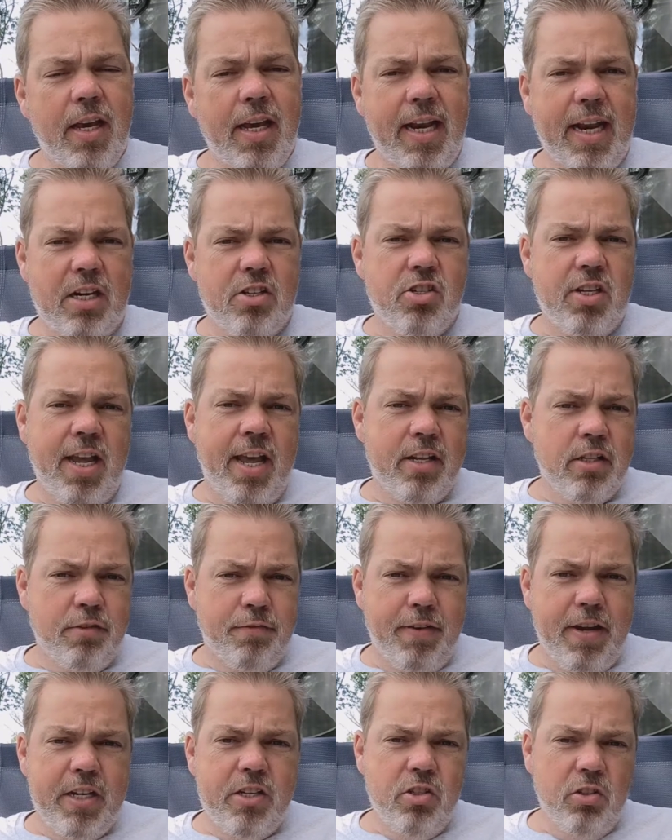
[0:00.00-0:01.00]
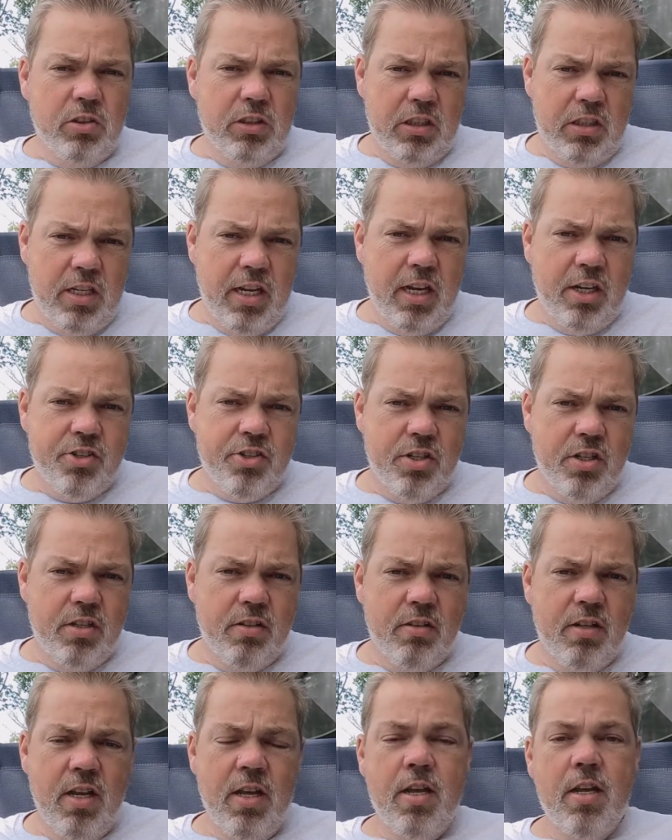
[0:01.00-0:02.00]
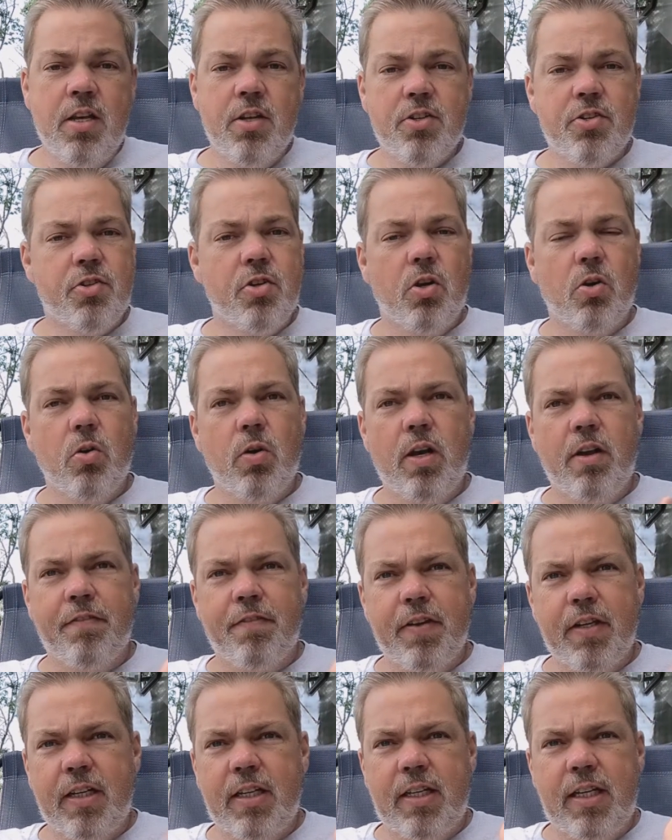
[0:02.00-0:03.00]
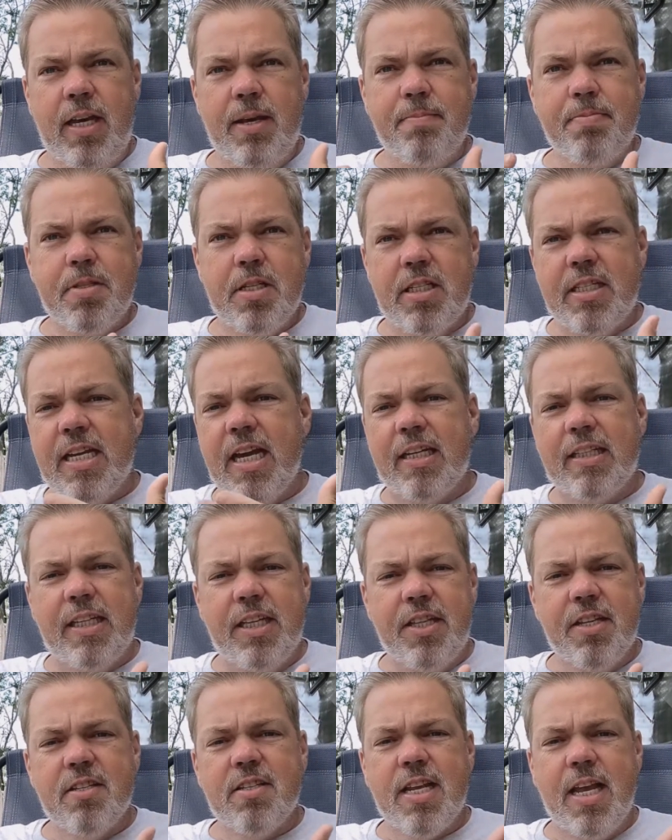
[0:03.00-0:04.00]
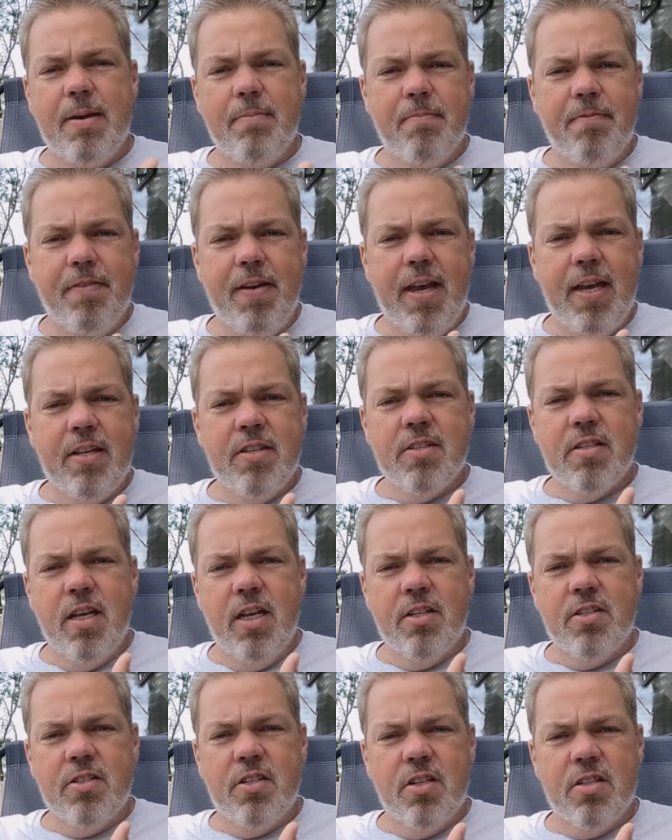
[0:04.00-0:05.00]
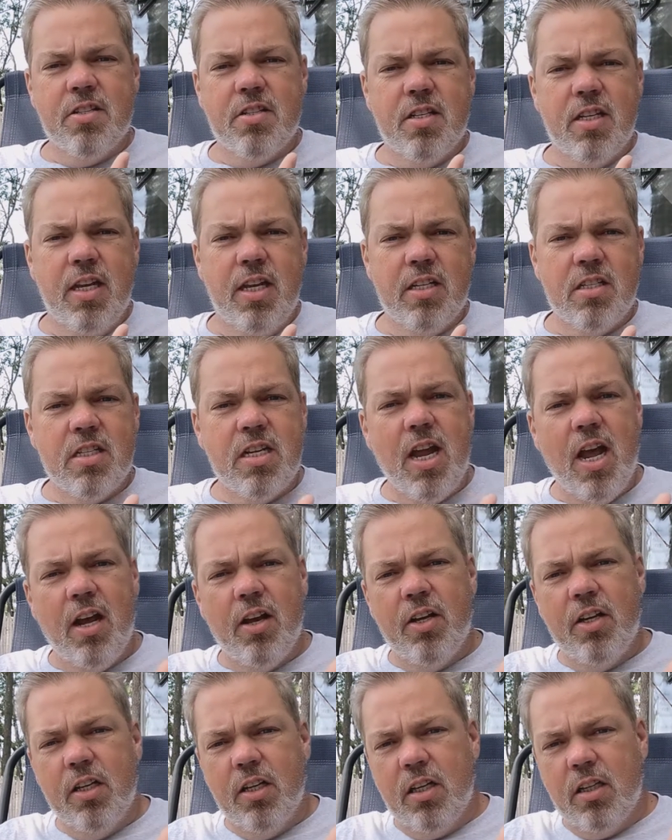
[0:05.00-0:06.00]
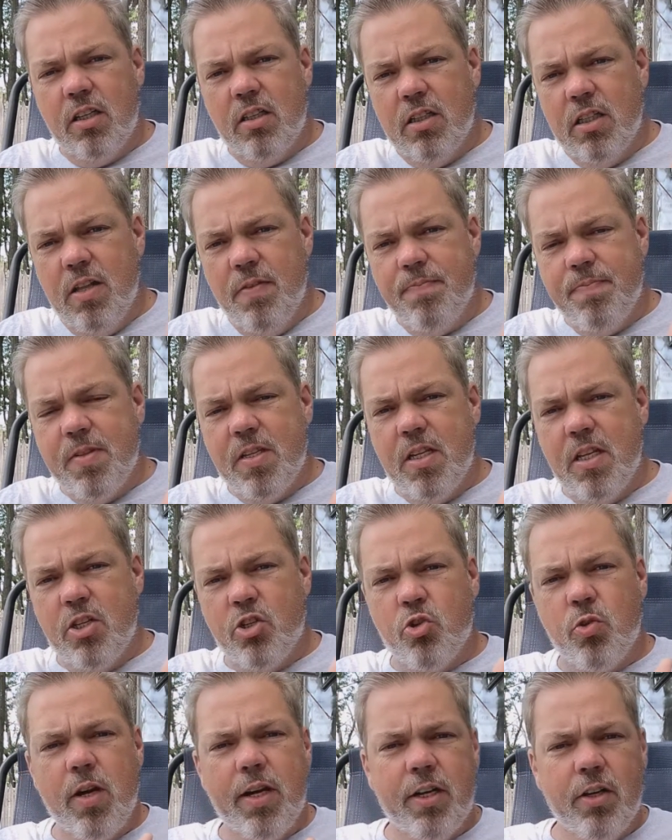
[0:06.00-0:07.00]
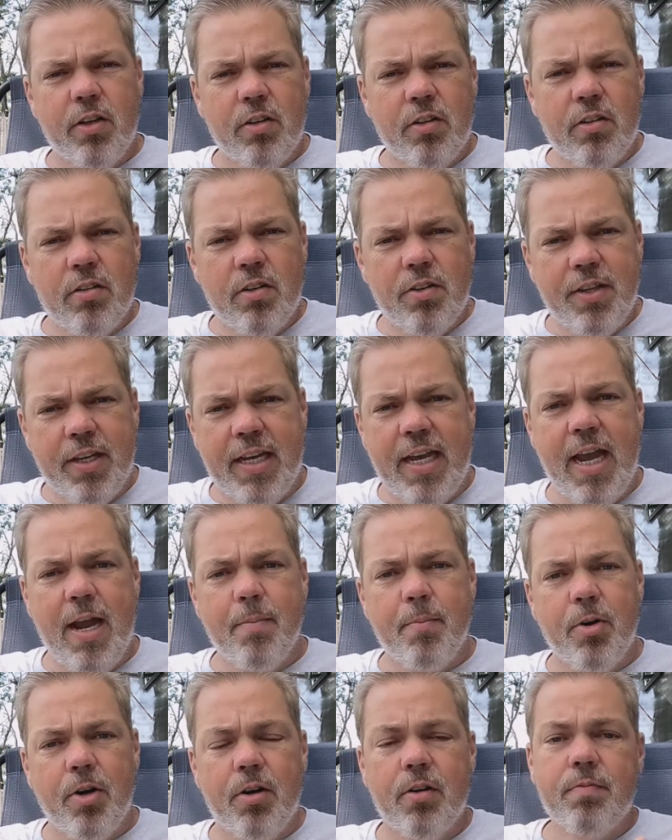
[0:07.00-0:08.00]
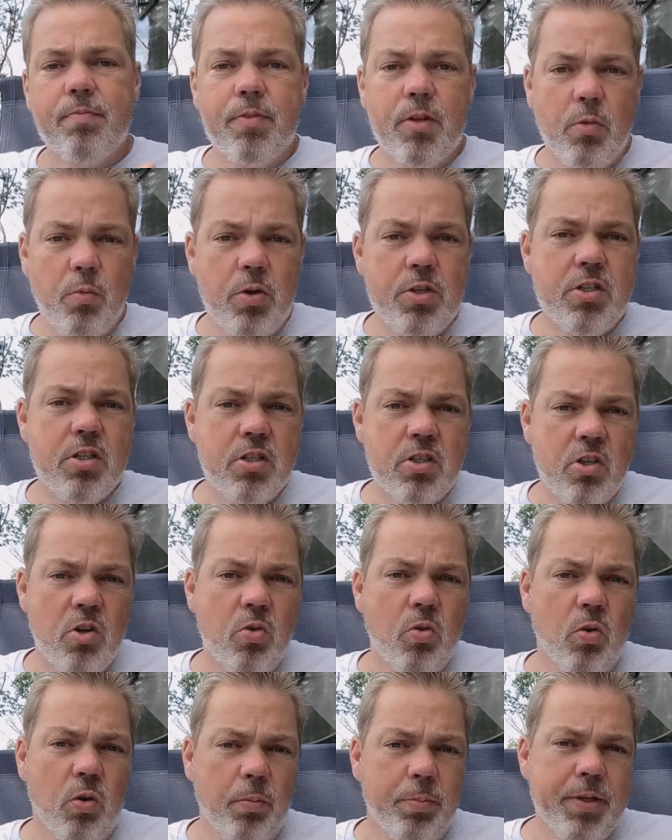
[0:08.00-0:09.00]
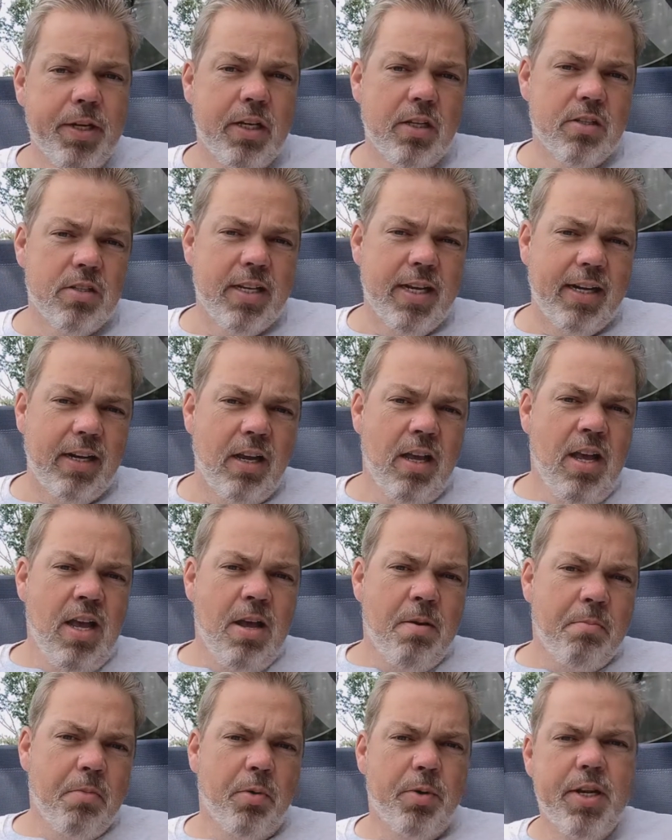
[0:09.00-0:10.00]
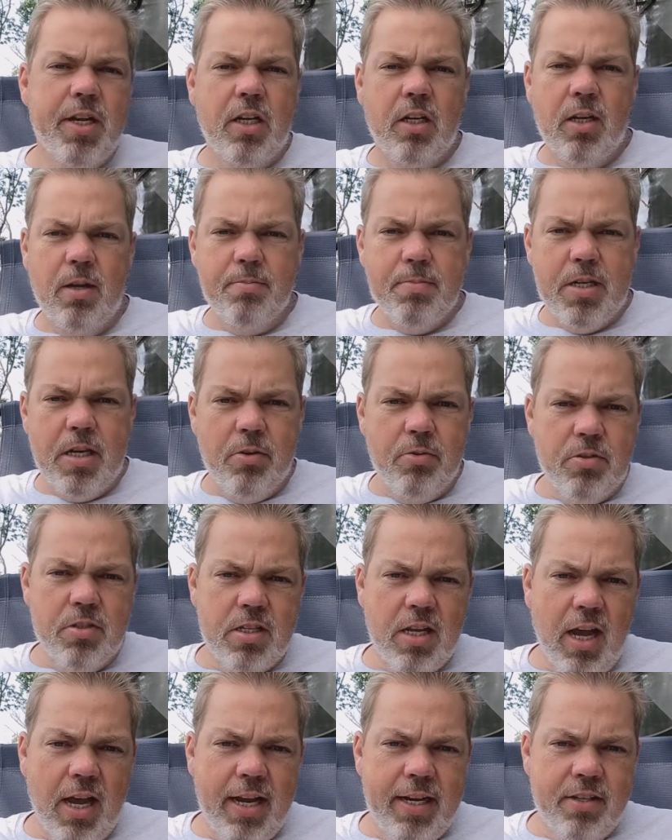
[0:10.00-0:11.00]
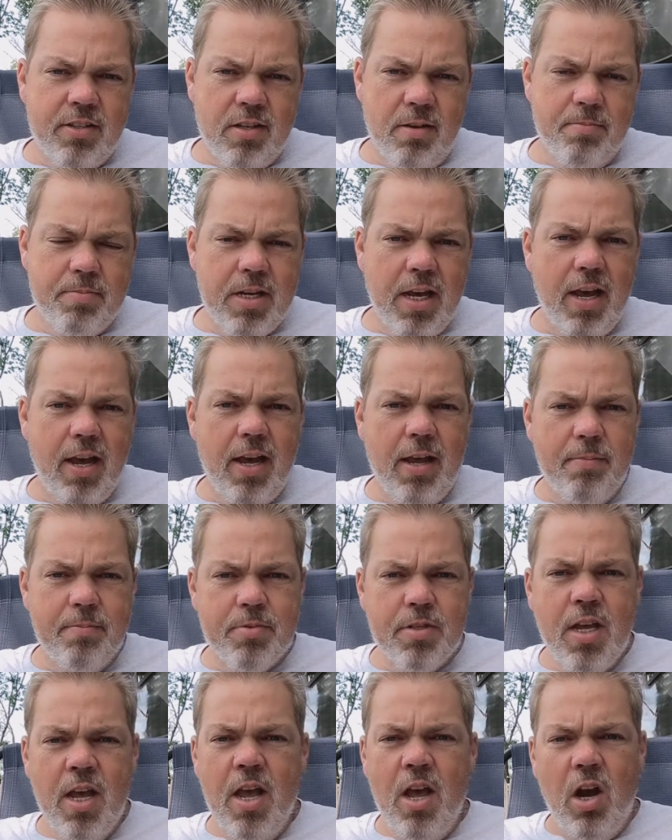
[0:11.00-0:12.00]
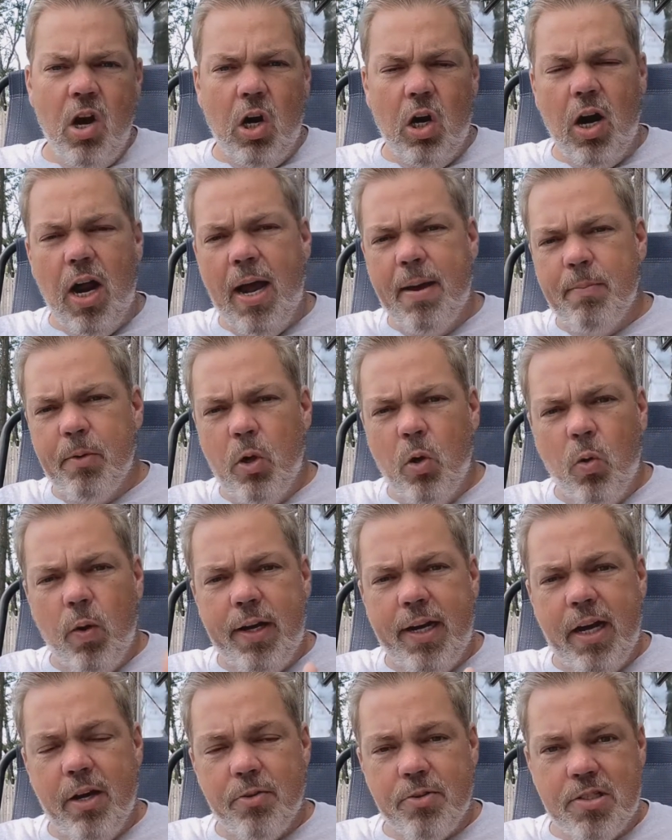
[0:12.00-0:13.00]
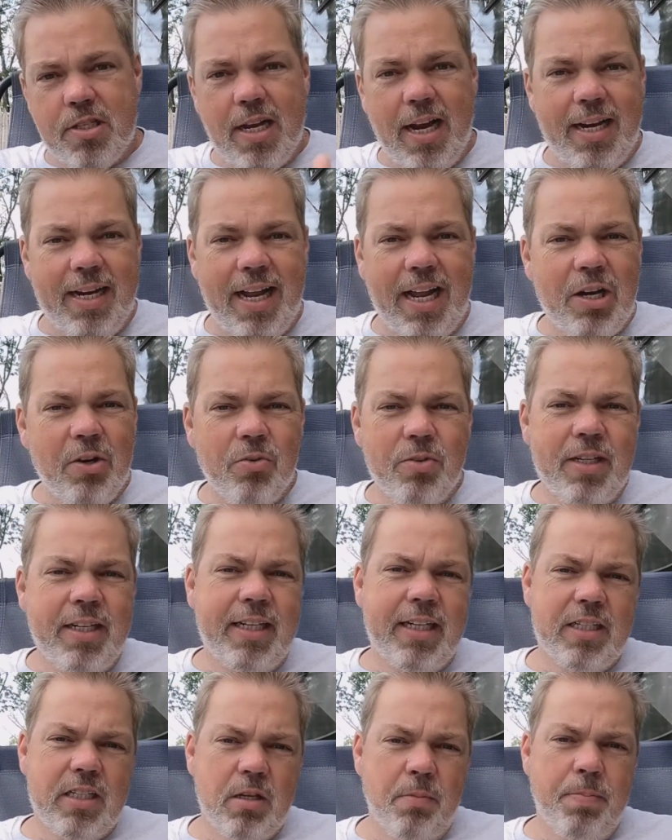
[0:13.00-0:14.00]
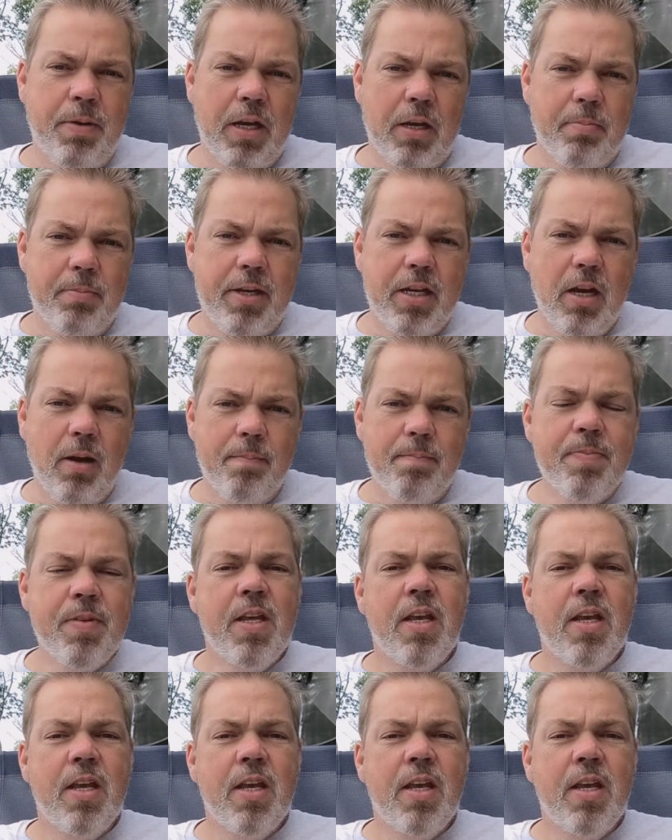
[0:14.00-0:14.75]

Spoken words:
It actually has facial detection. So if it keeps detecting the same face, it's not gonna trigger the camera, which is cool, because like Maria comes outside sometimes, or I'm going outside, I don't need it to pick me up.